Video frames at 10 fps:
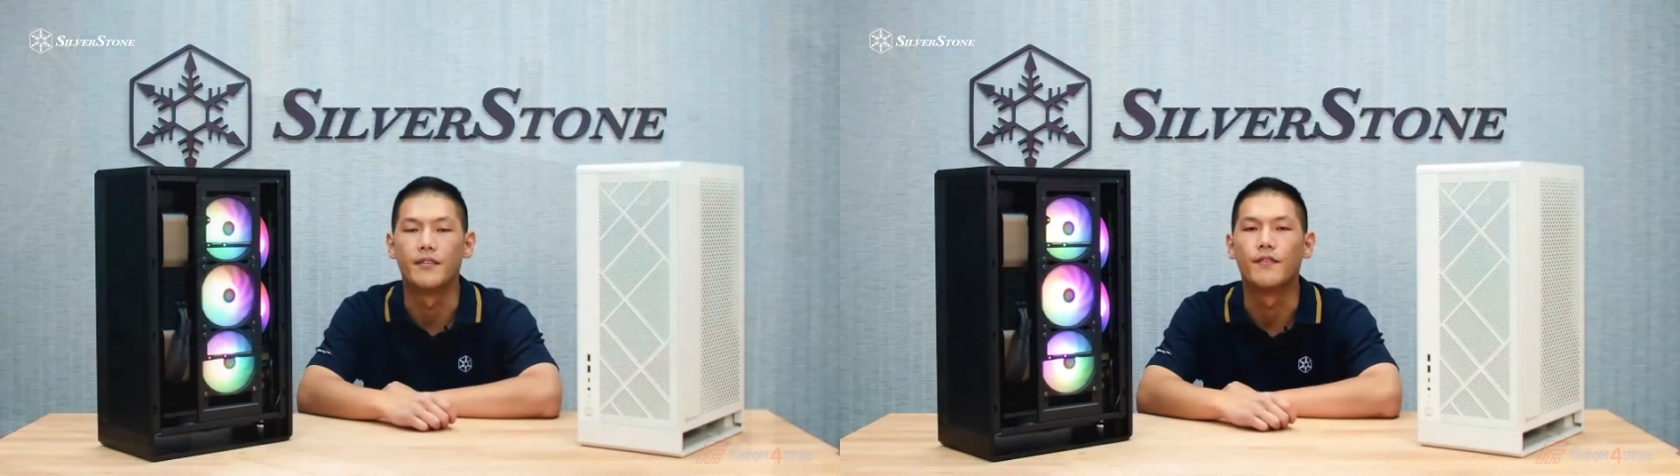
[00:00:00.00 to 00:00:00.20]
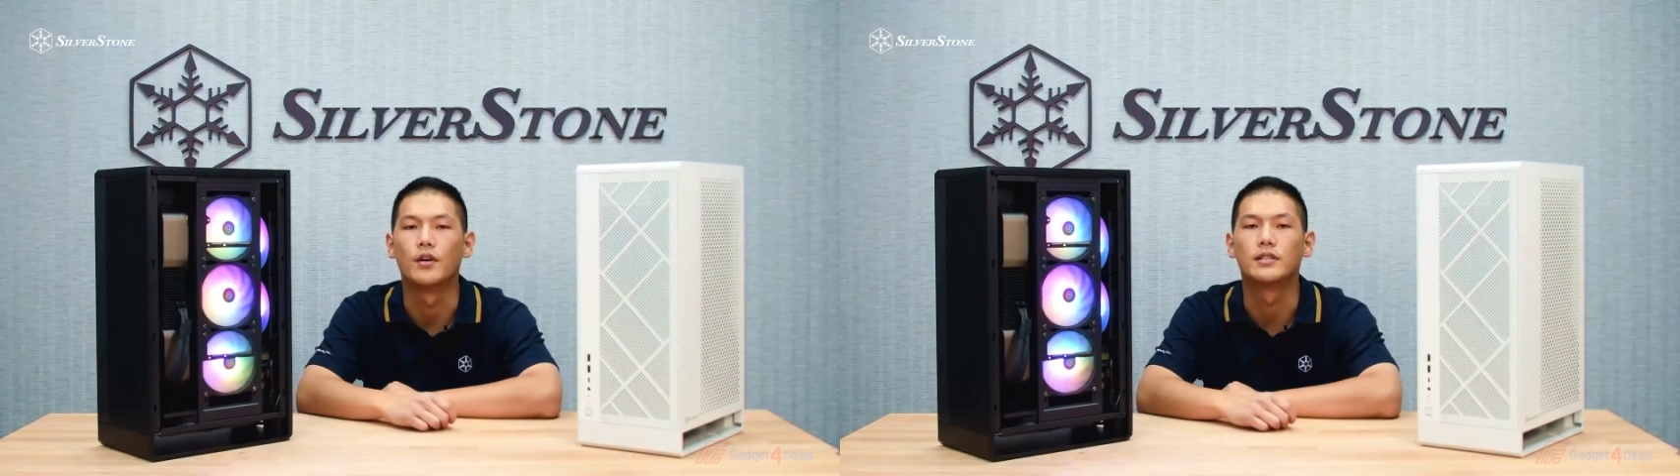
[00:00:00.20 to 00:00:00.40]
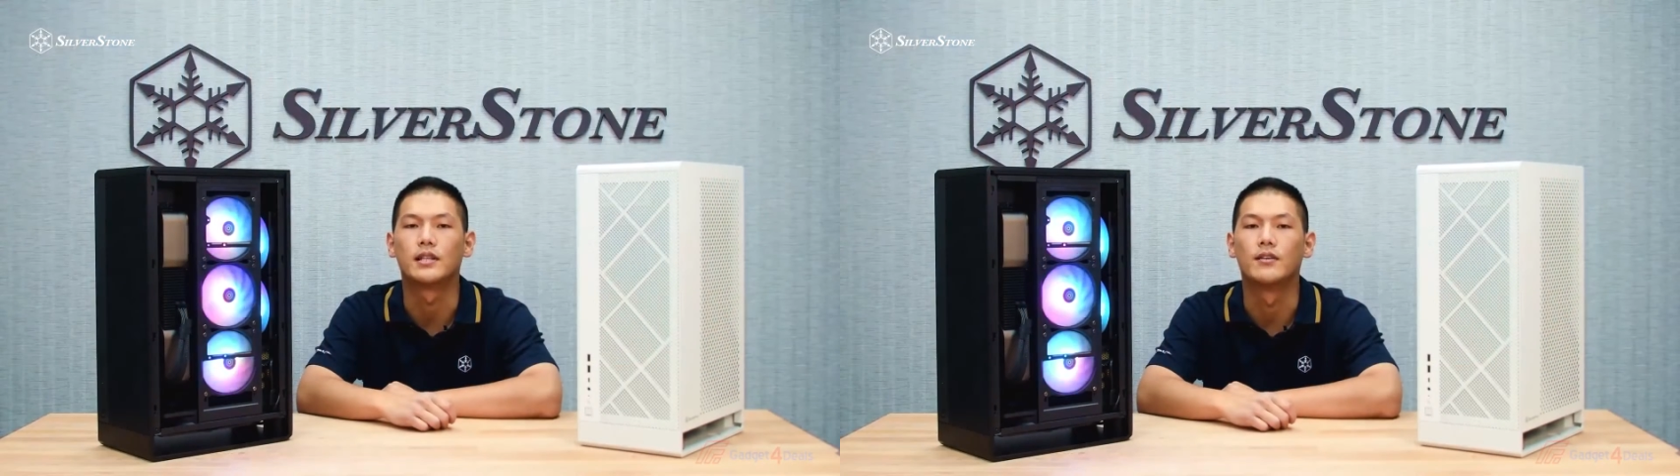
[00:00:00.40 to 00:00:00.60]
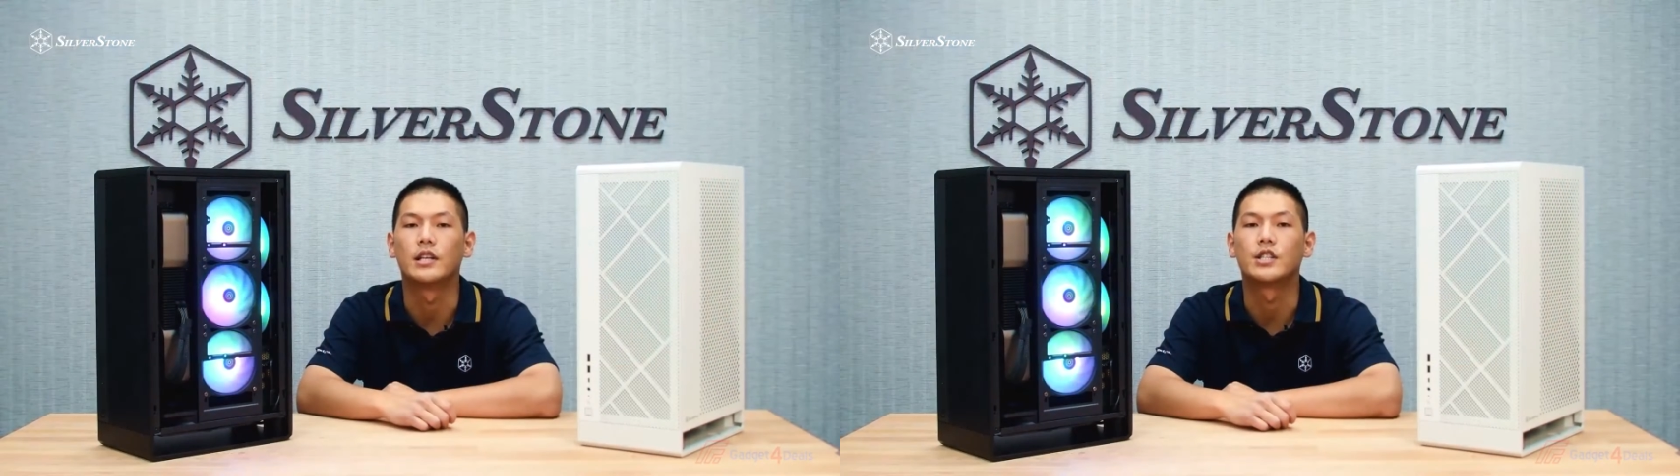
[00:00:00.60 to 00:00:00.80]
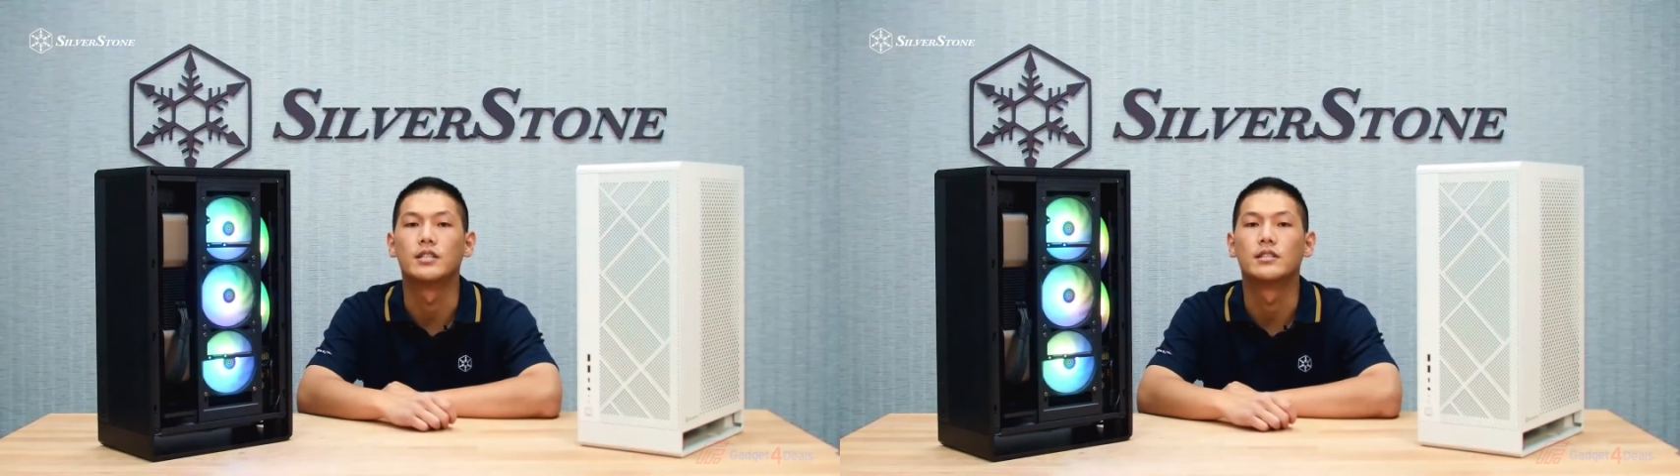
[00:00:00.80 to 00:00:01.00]
in a focused
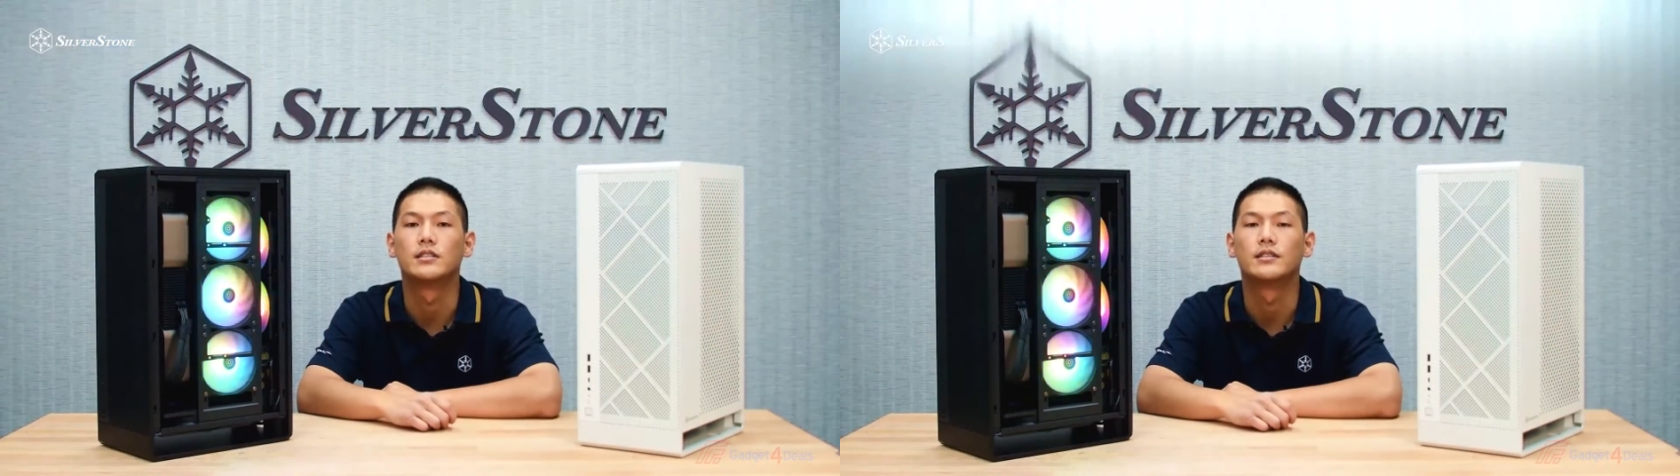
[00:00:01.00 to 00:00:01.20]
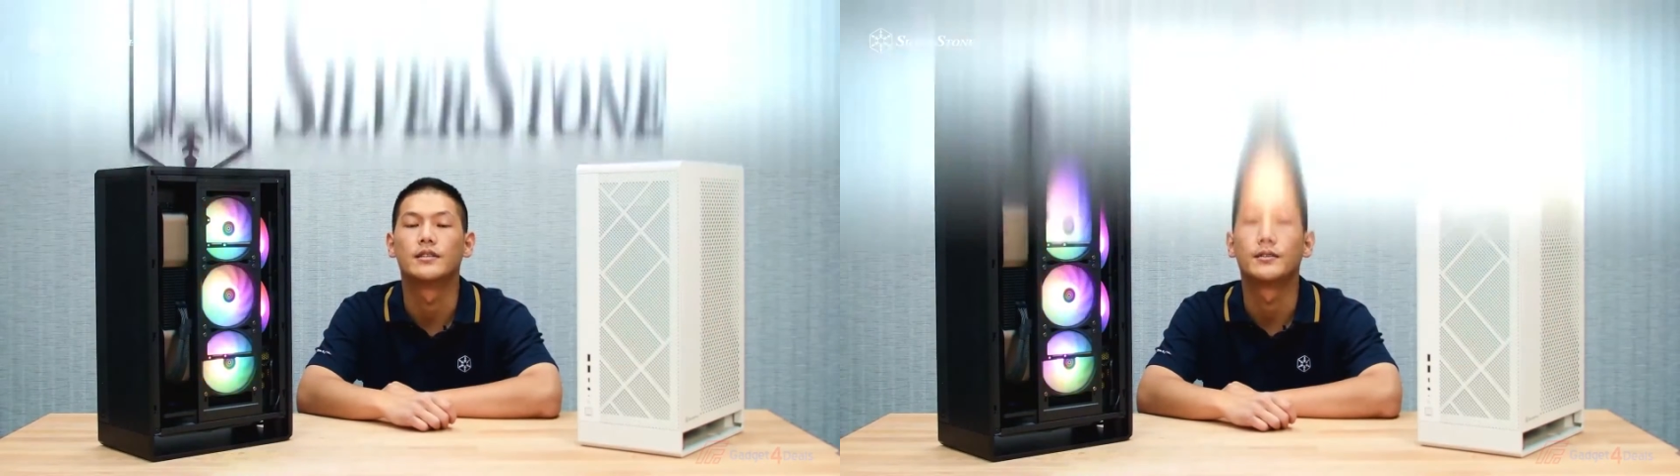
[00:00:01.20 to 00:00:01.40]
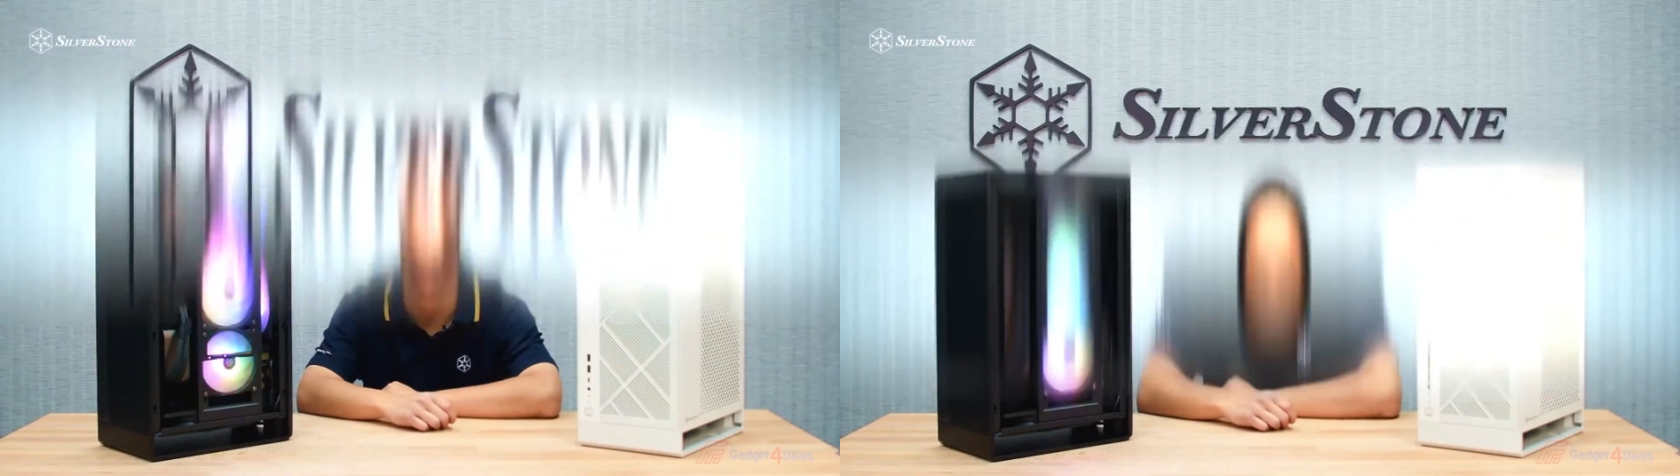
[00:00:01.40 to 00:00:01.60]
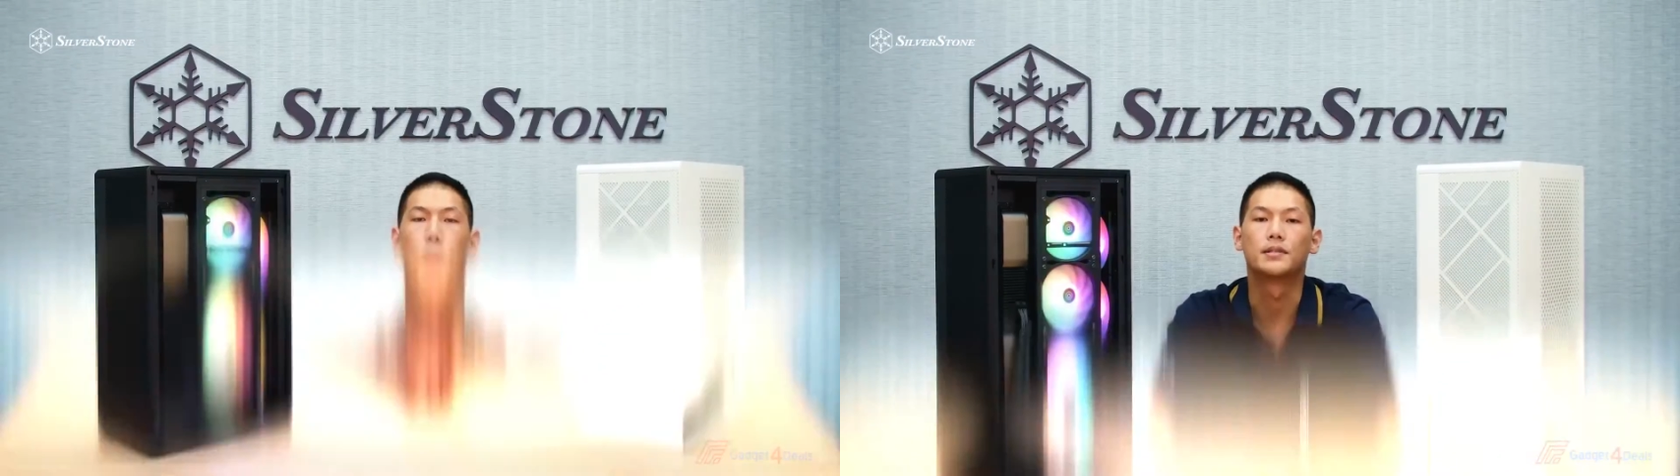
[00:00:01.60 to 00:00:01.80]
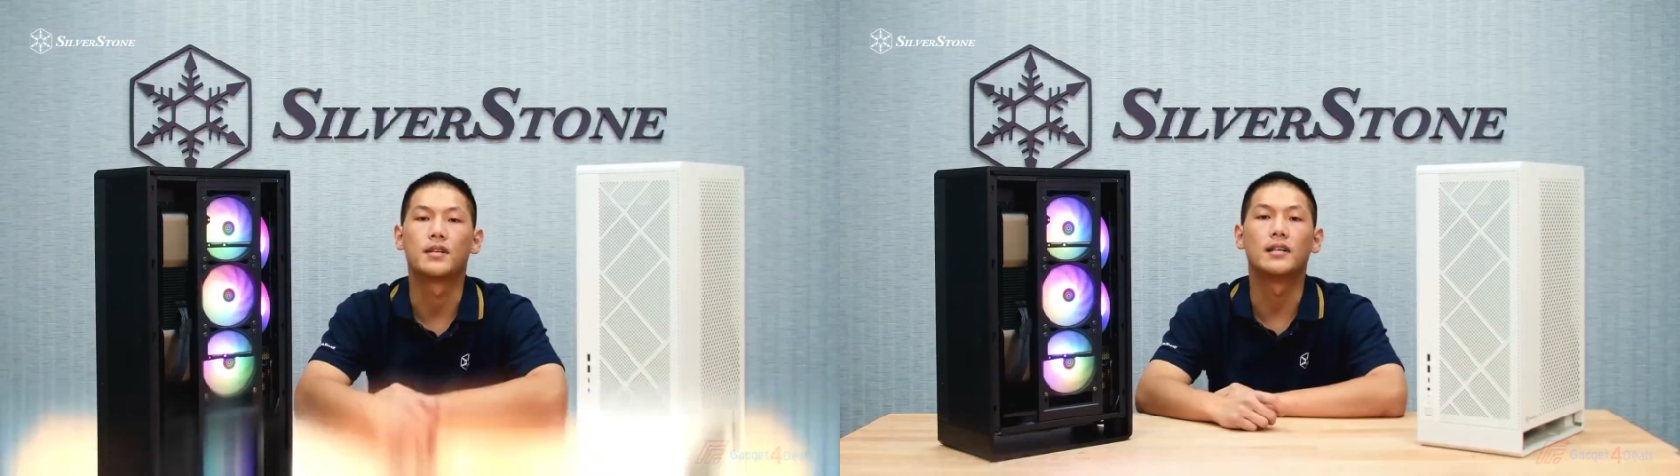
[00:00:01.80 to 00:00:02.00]
direction.
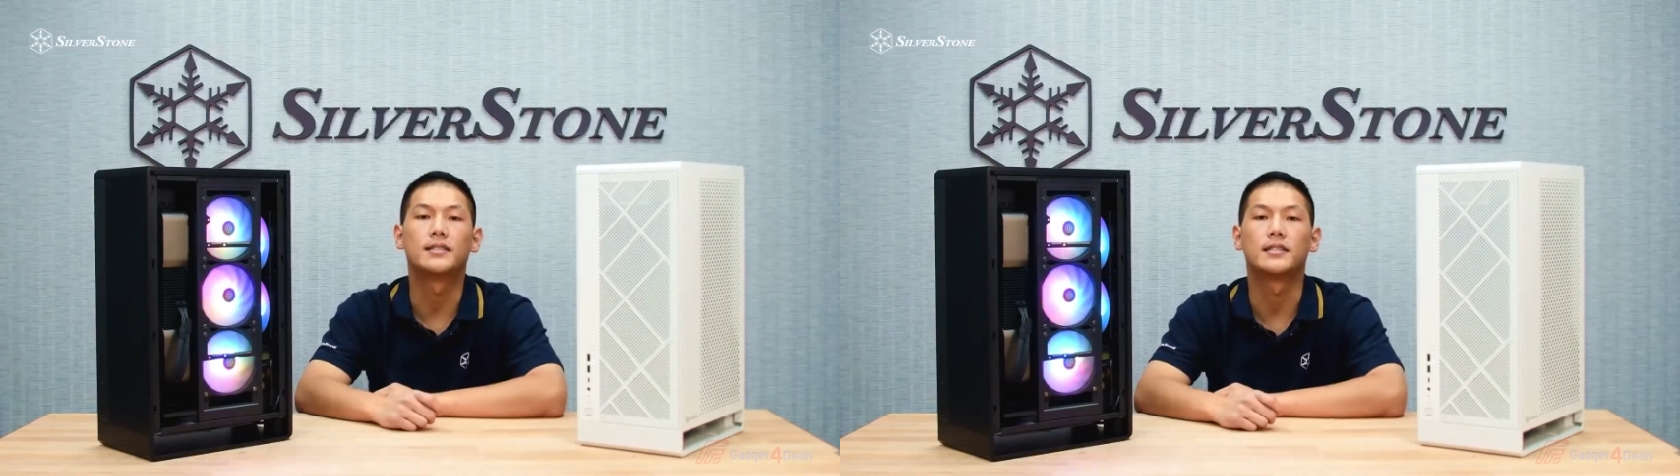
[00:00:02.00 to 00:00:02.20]
Besides